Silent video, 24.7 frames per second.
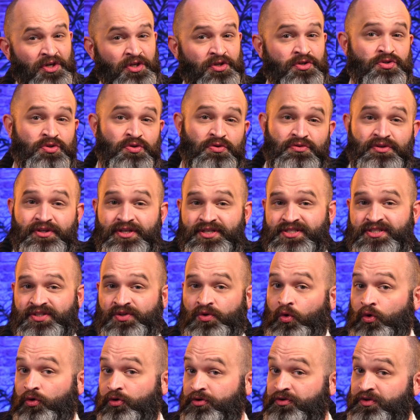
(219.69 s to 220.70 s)
want to do this
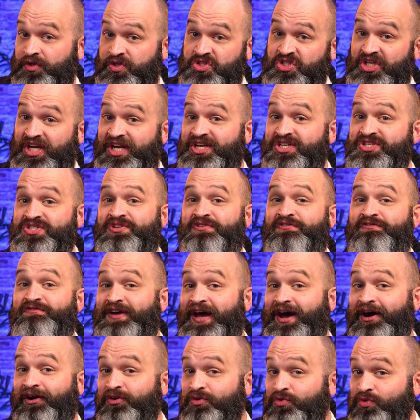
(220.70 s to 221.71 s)
in order to change the
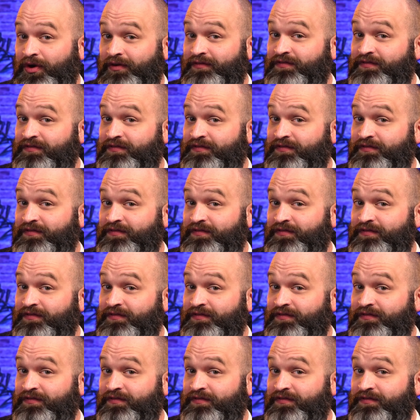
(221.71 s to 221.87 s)
value